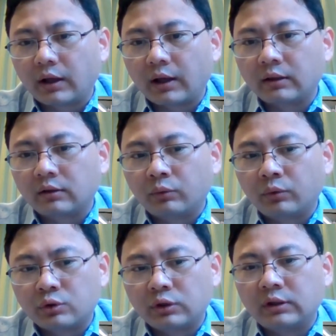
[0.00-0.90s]
and we
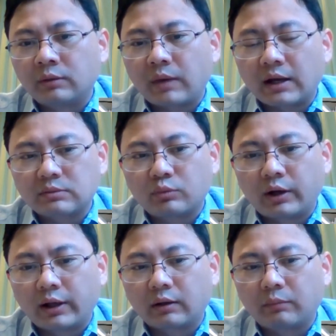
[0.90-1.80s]
treat them as more
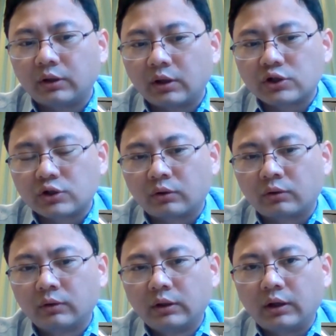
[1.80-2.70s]
like a potential
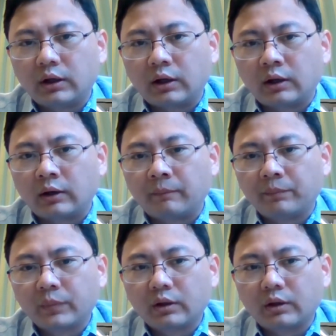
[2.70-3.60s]

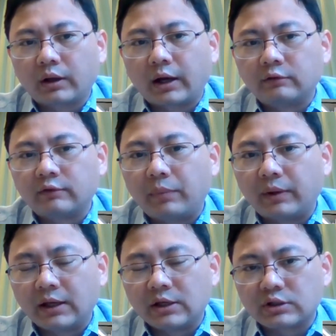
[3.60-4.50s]
kind of
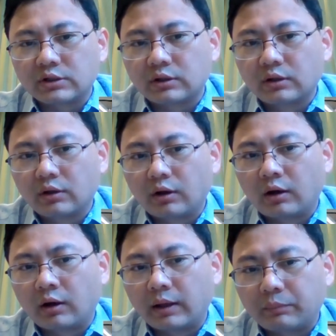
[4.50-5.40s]
applications
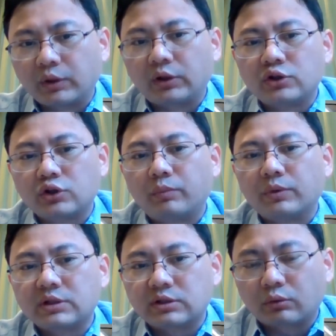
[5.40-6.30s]
and potential
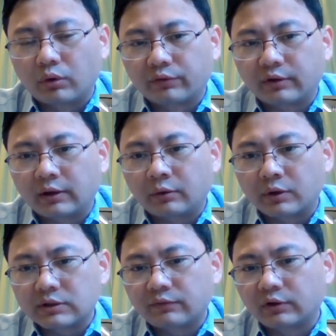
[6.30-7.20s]
business growth
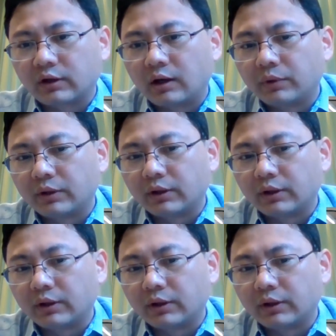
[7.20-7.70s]
areas for the company.